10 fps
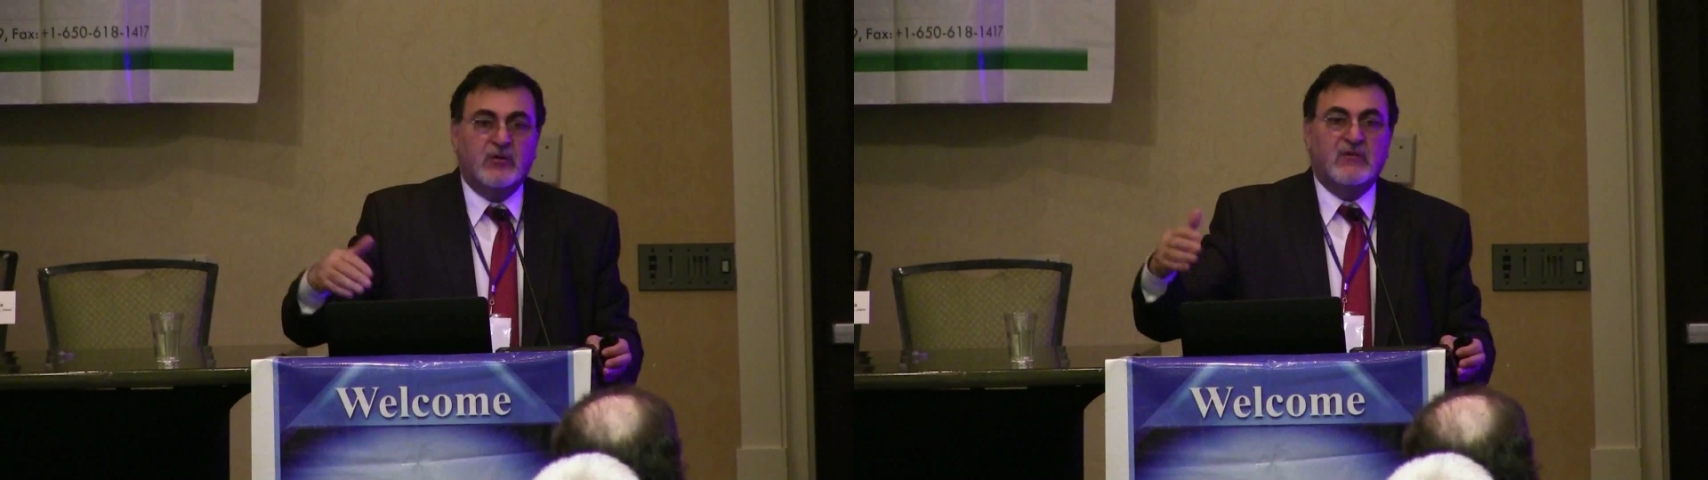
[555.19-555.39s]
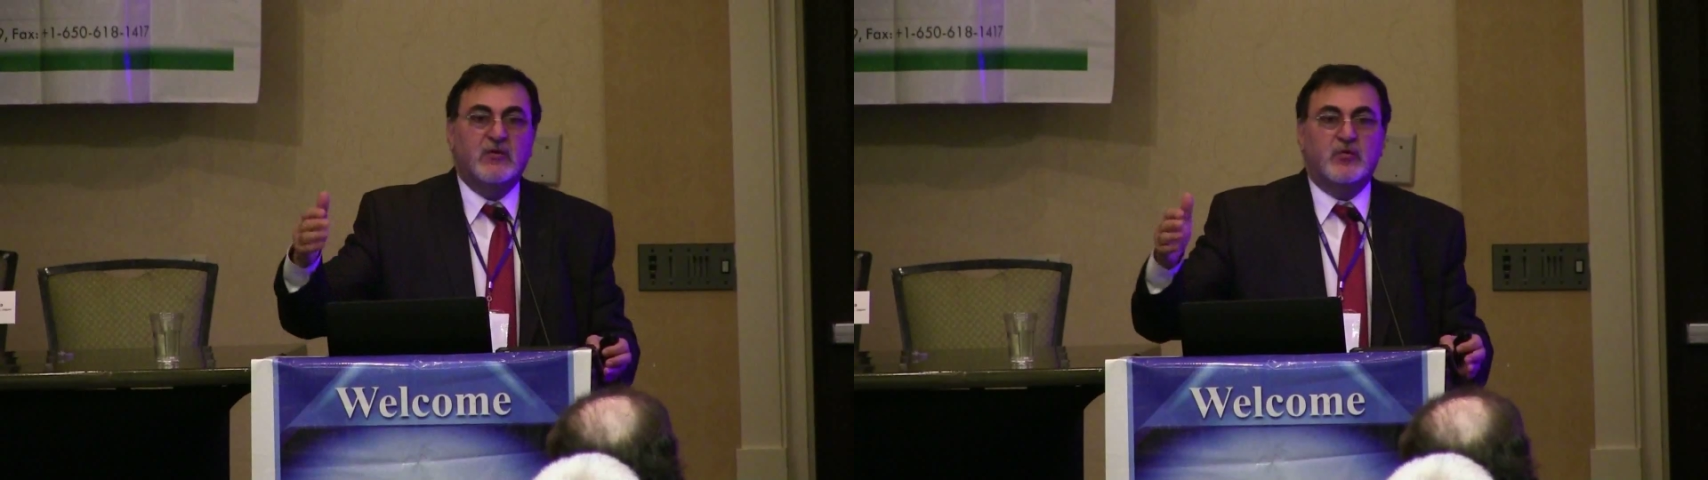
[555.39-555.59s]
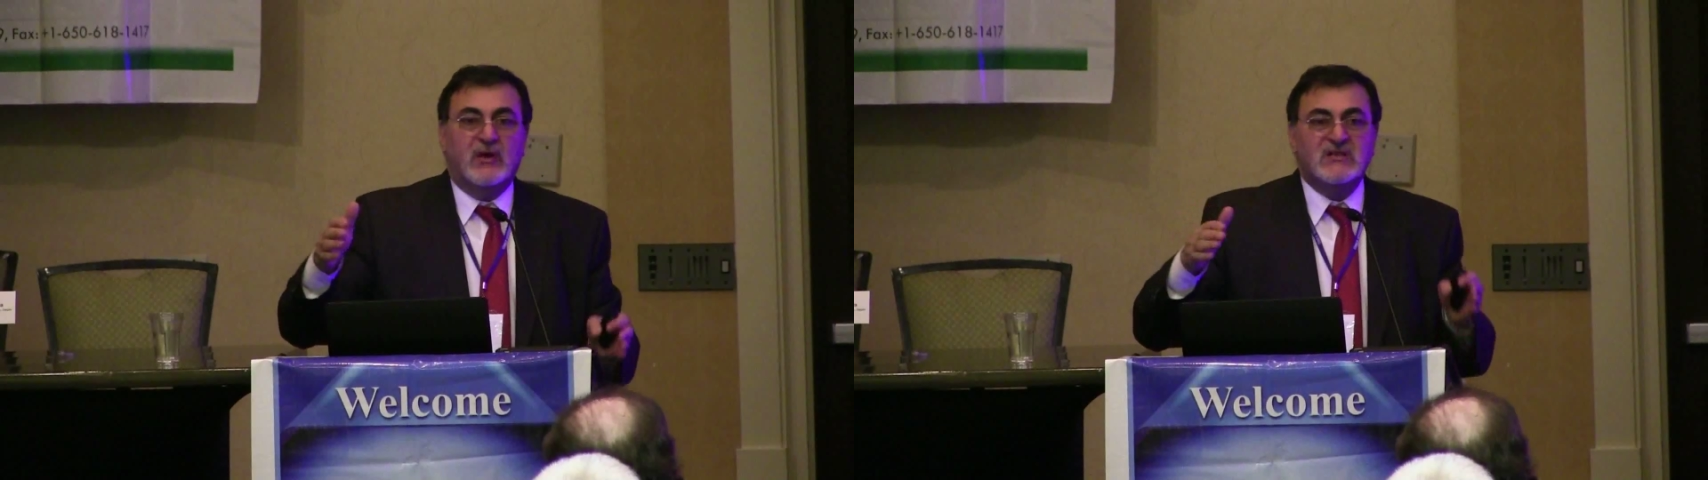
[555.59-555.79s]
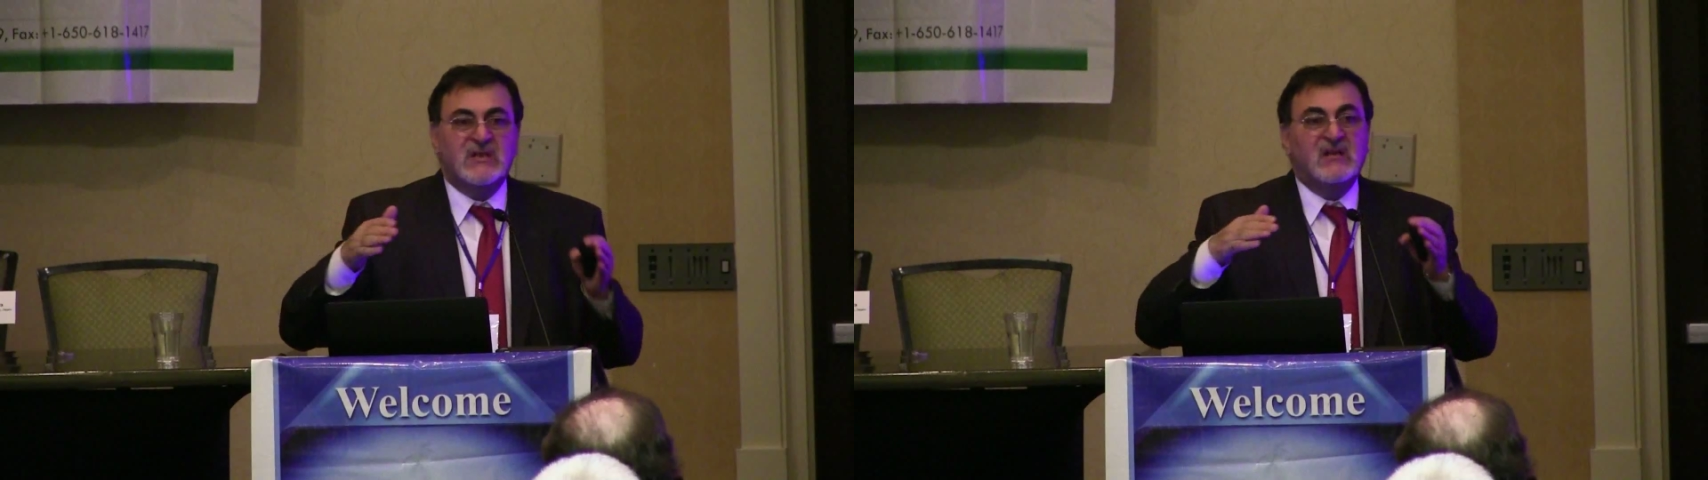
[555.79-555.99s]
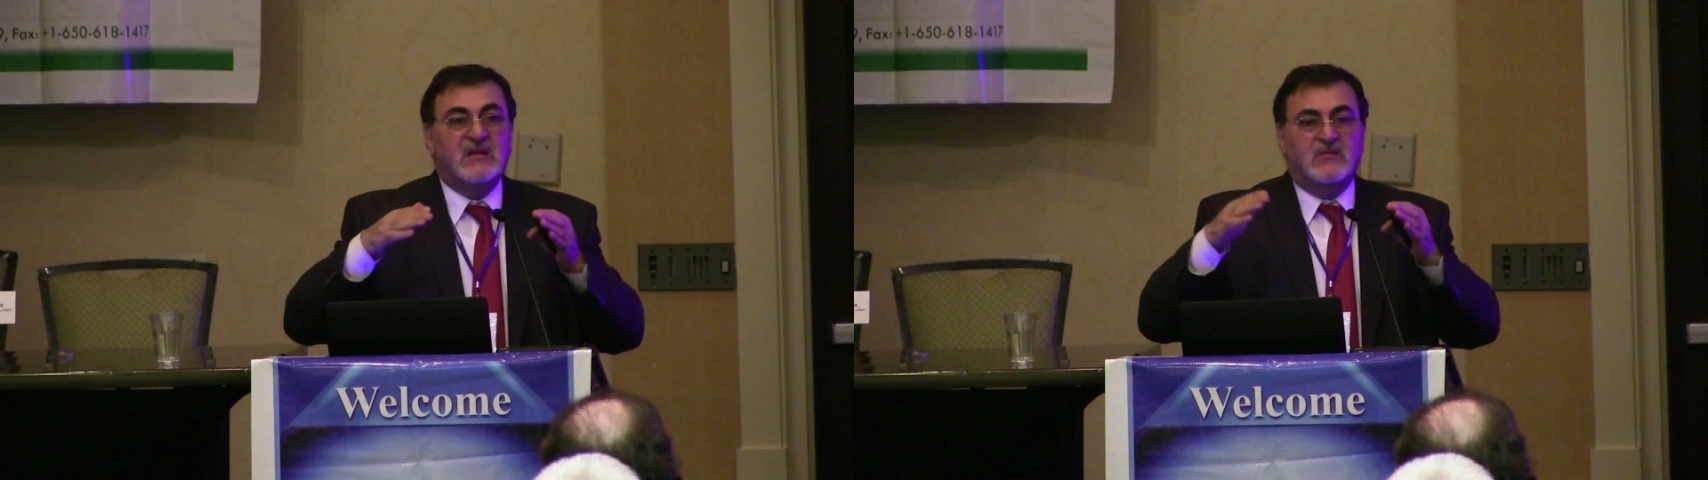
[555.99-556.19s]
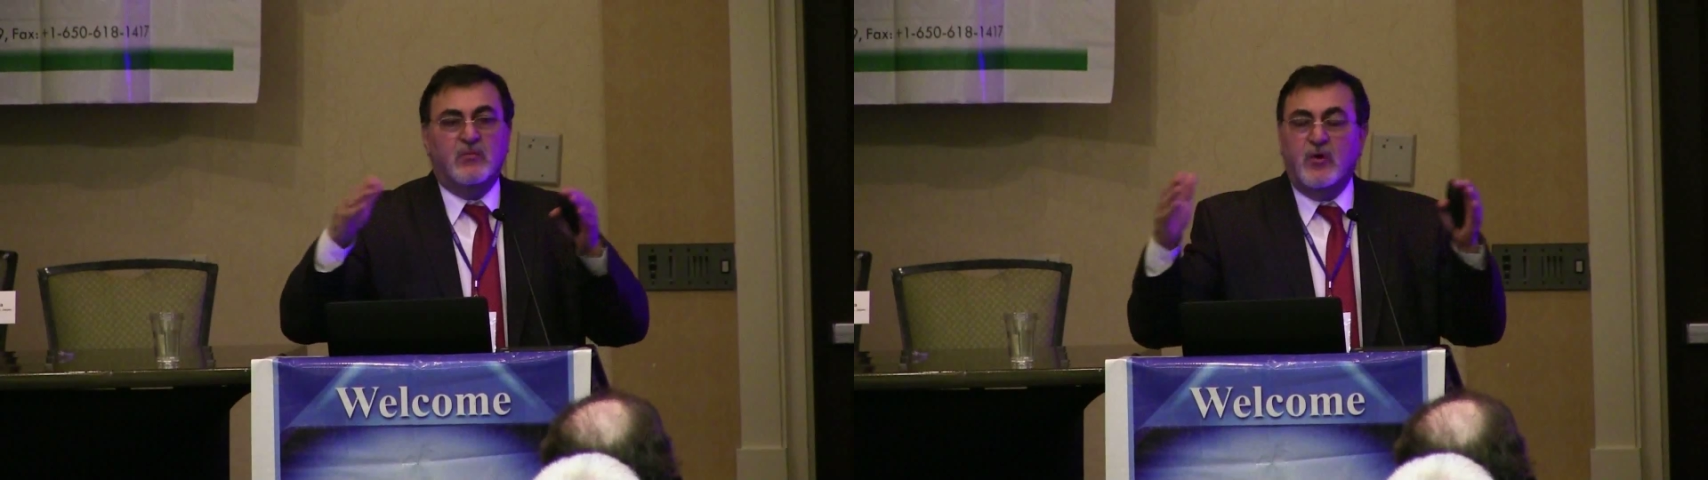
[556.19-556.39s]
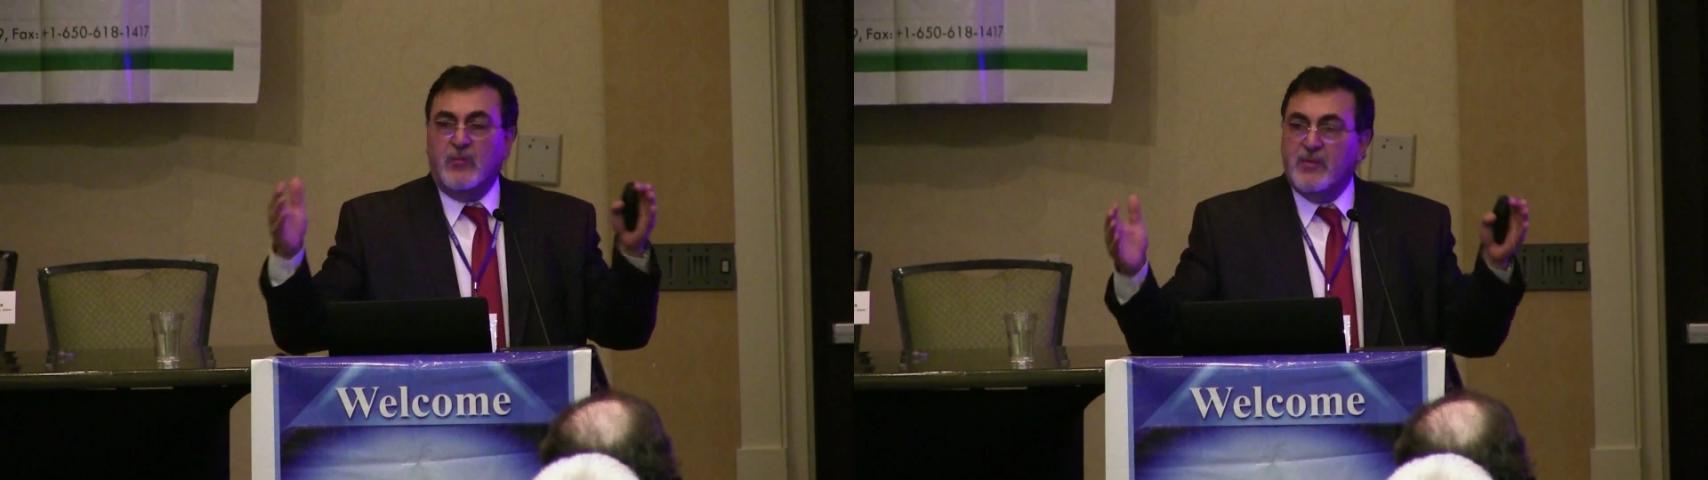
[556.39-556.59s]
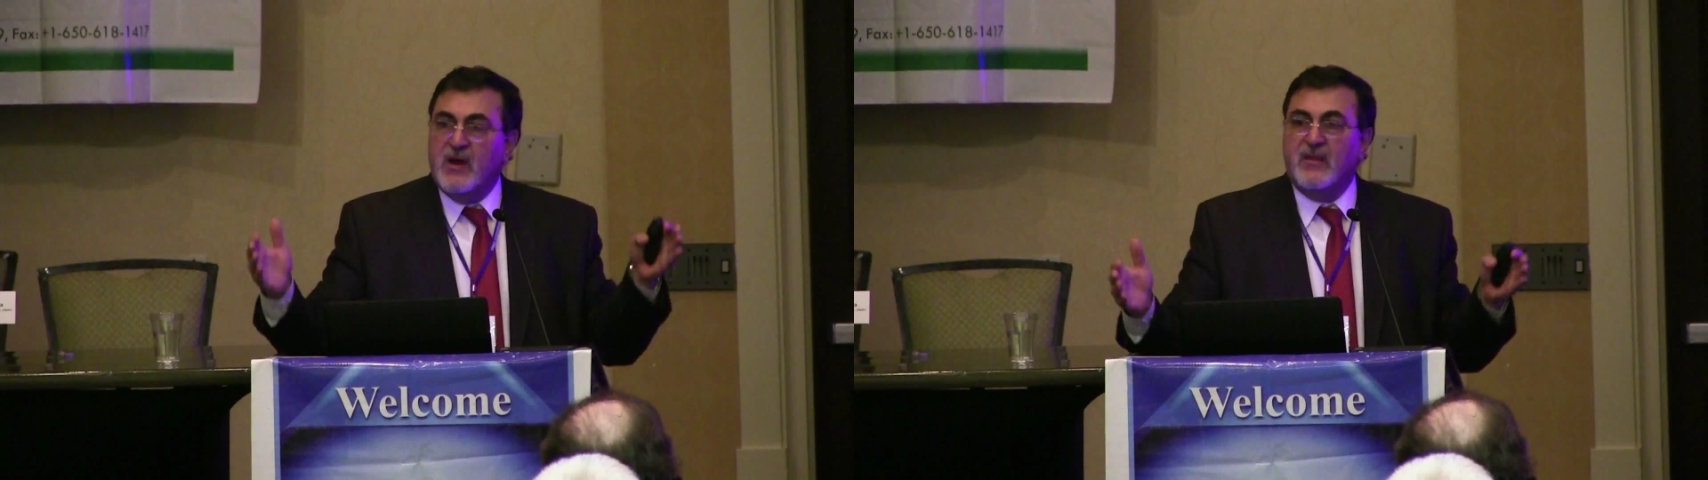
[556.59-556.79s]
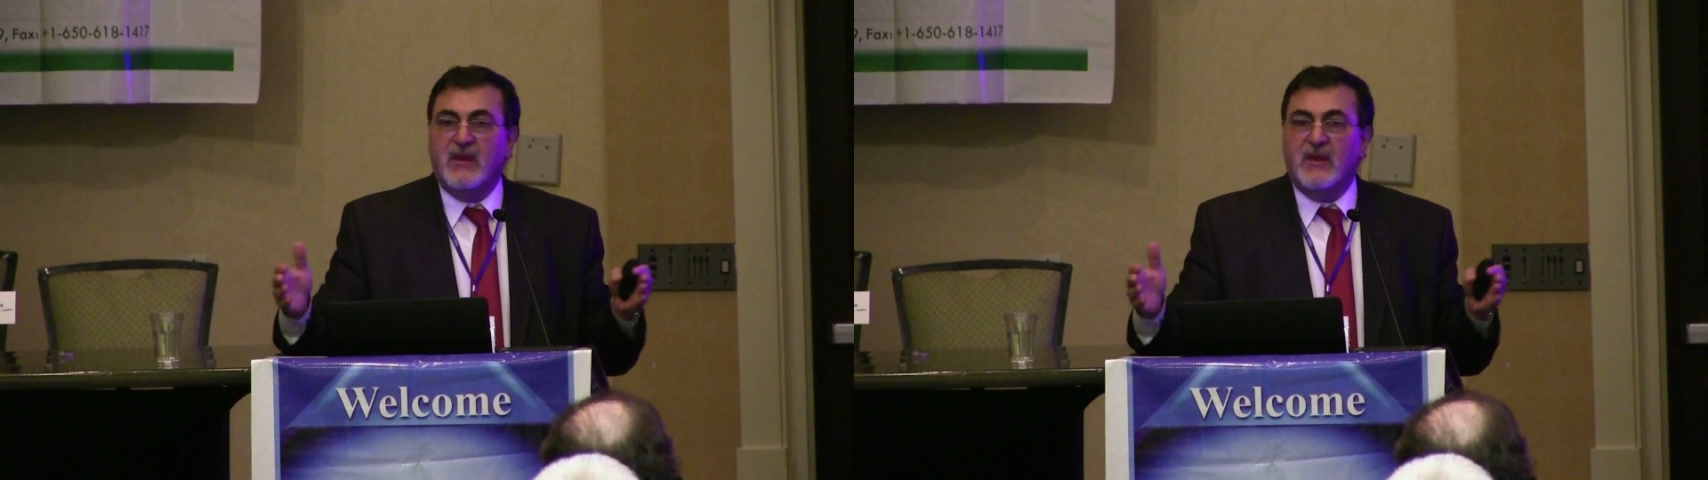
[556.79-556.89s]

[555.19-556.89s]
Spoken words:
even to extend it more beyond